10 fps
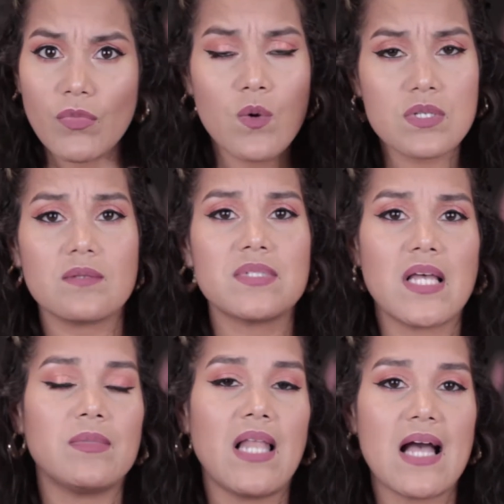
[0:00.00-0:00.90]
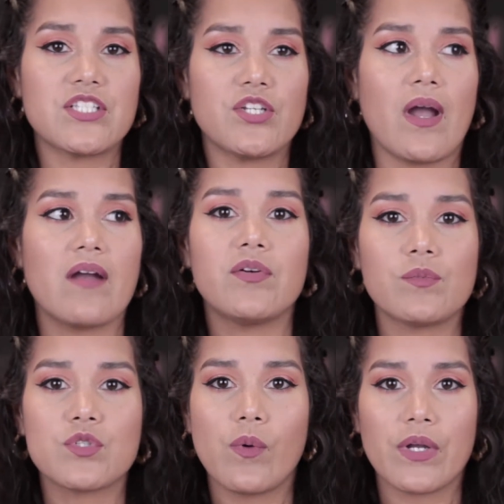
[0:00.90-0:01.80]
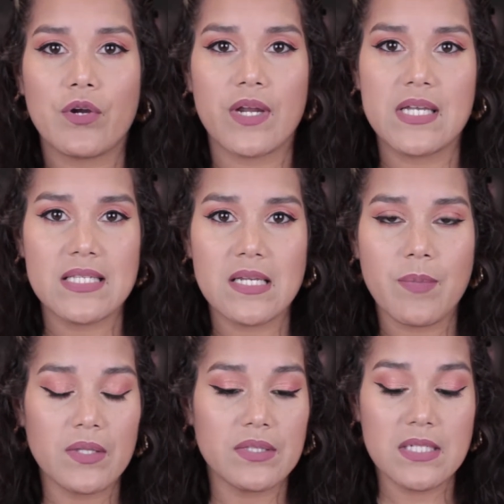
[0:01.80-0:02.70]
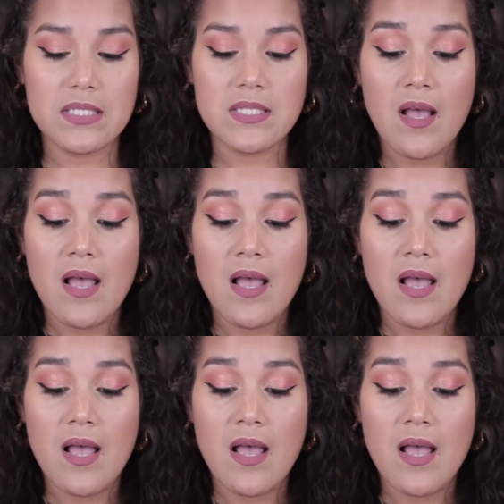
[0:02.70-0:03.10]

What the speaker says: or sometime last year, everyone was going crazy about this,